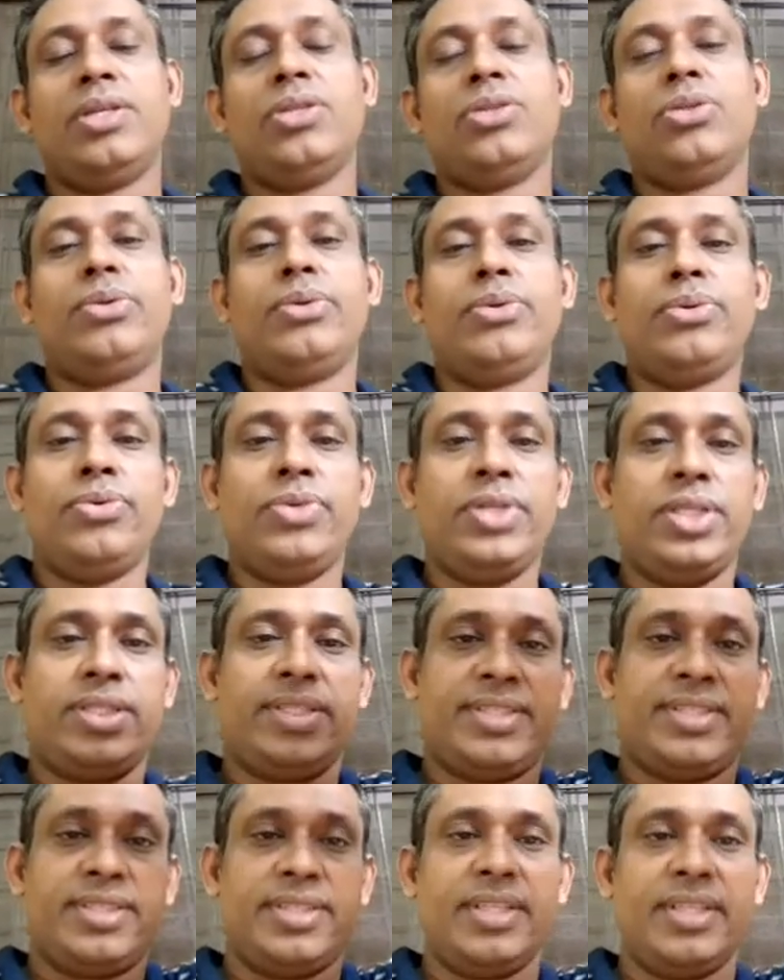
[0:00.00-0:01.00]
through
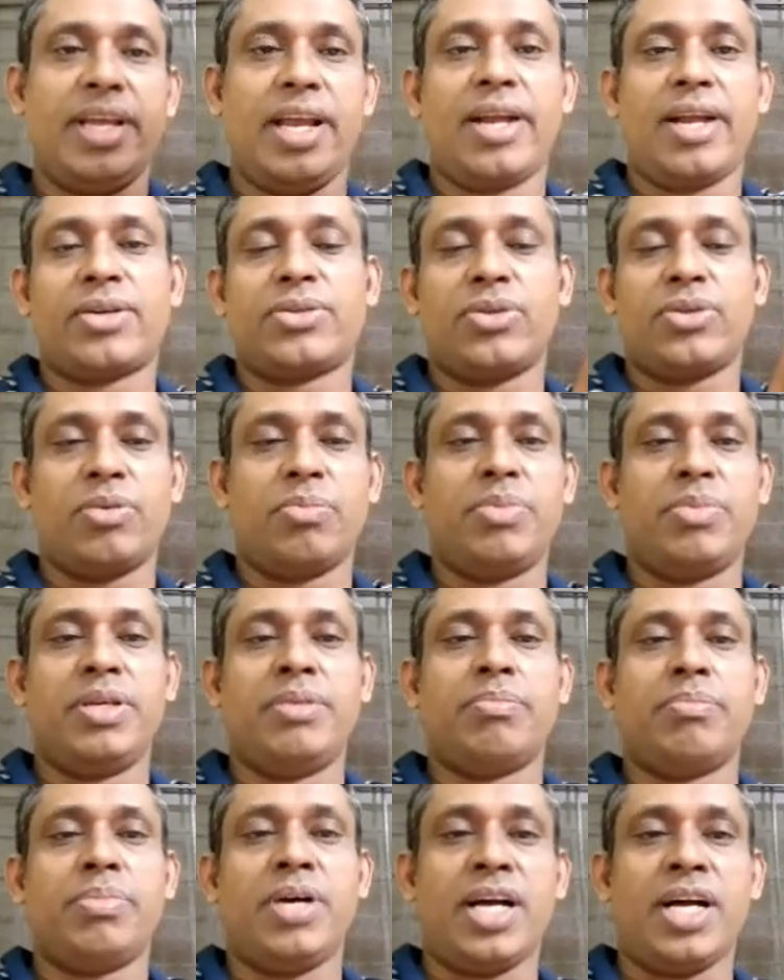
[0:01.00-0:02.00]
which the electron beam
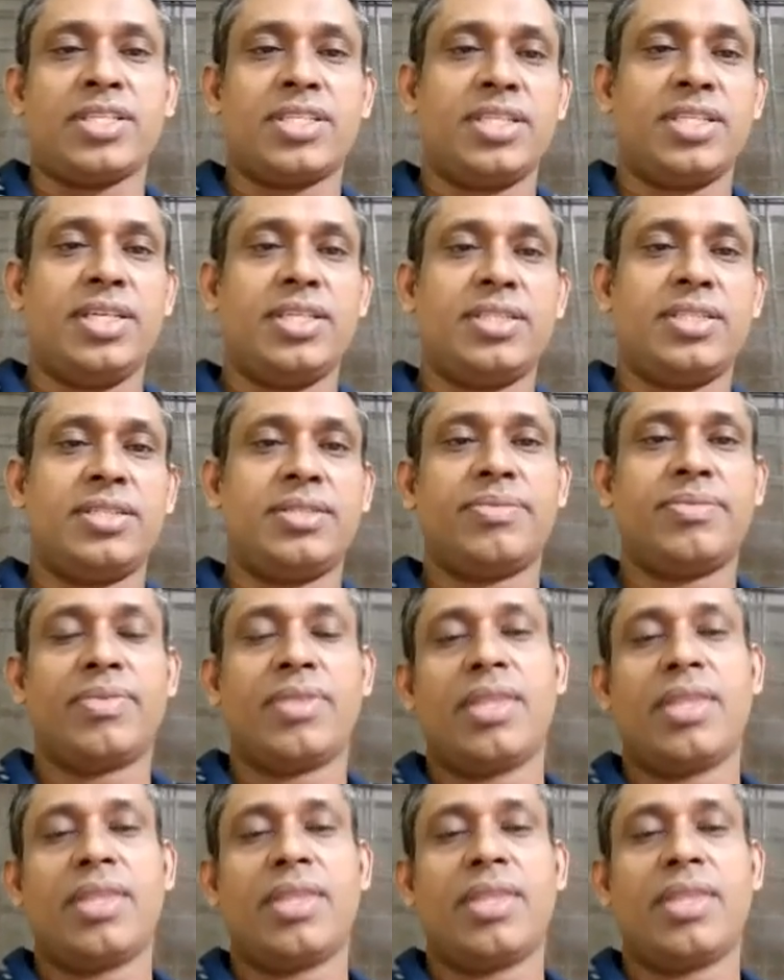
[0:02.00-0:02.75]
passes,